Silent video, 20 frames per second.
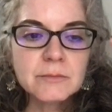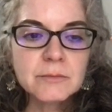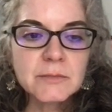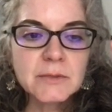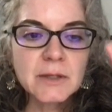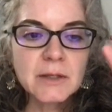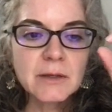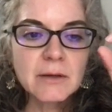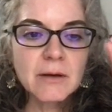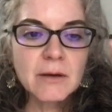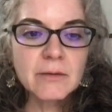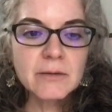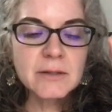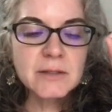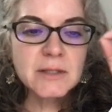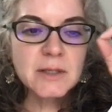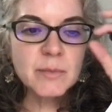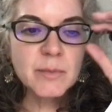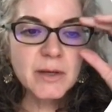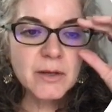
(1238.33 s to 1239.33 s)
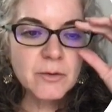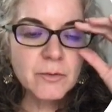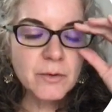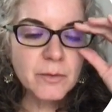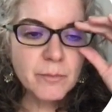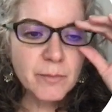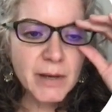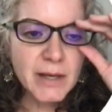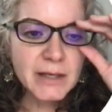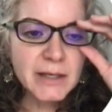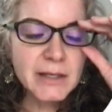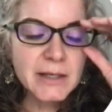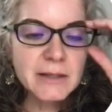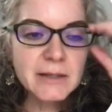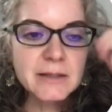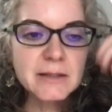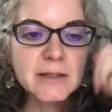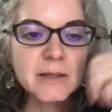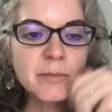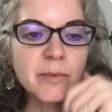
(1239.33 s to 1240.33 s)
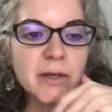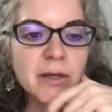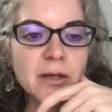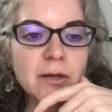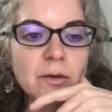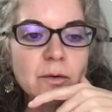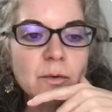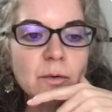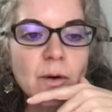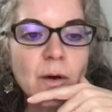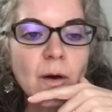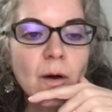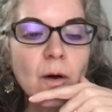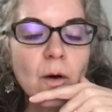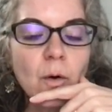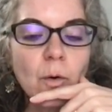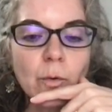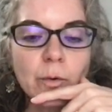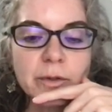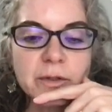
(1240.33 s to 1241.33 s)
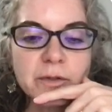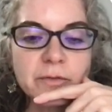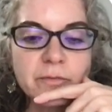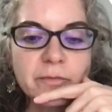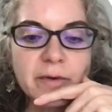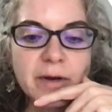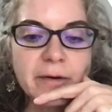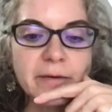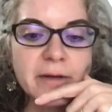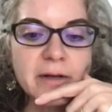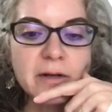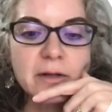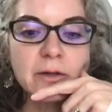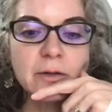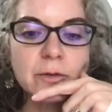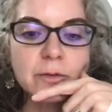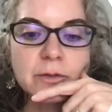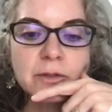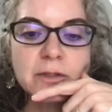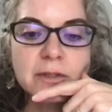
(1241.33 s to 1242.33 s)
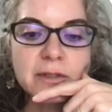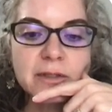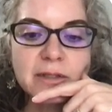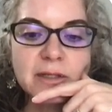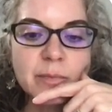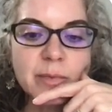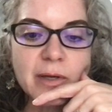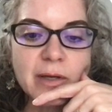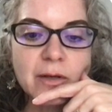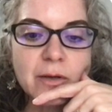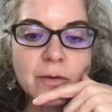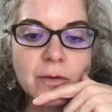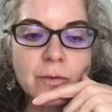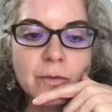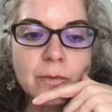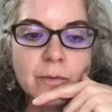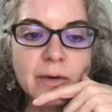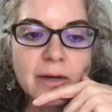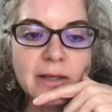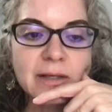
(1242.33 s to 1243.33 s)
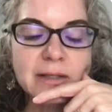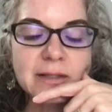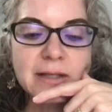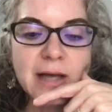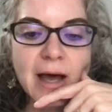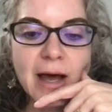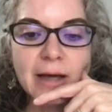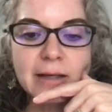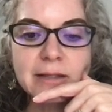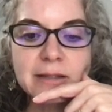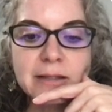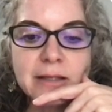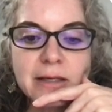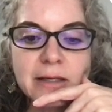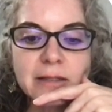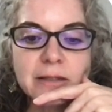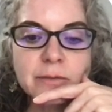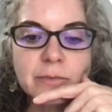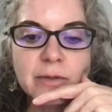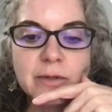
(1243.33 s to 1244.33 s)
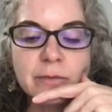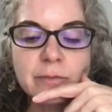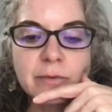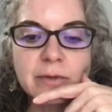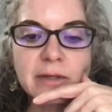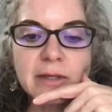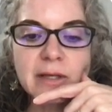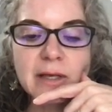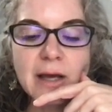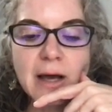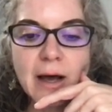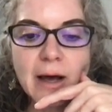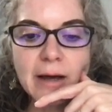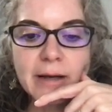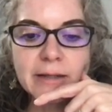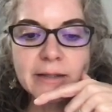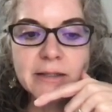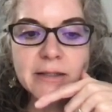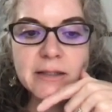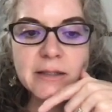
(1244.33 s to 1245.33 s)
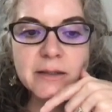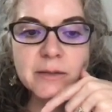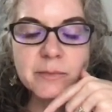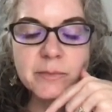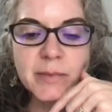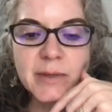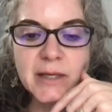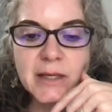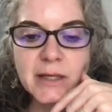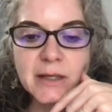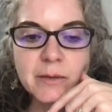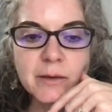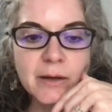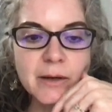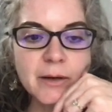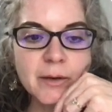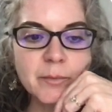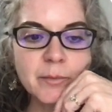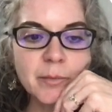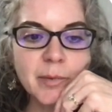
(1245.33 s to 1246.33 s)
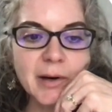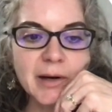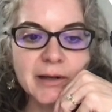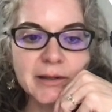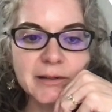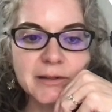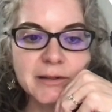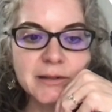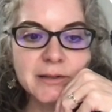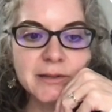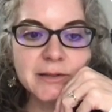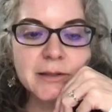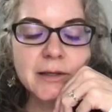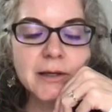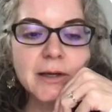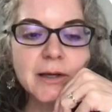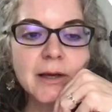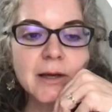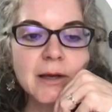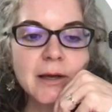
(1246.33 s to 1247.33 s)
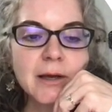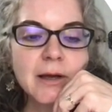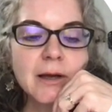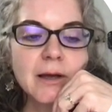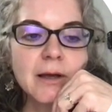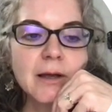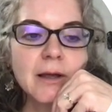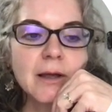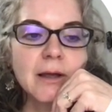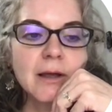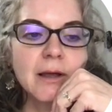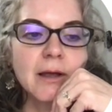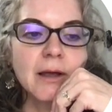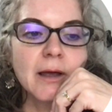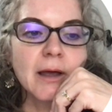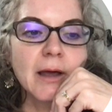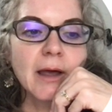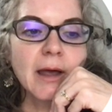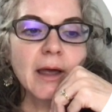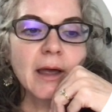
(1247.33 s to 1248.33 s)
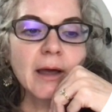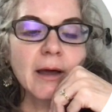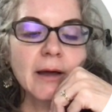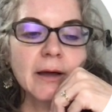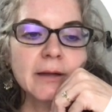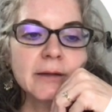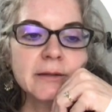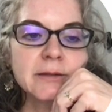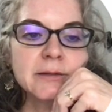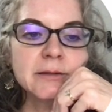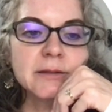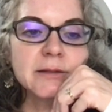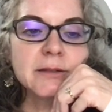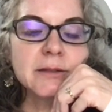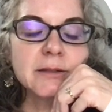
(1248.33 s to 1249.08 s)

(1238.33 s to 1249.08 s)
like on the CPU, embedded in the CPU, or it's very close to the CPU and is accessed with really high speed bus. And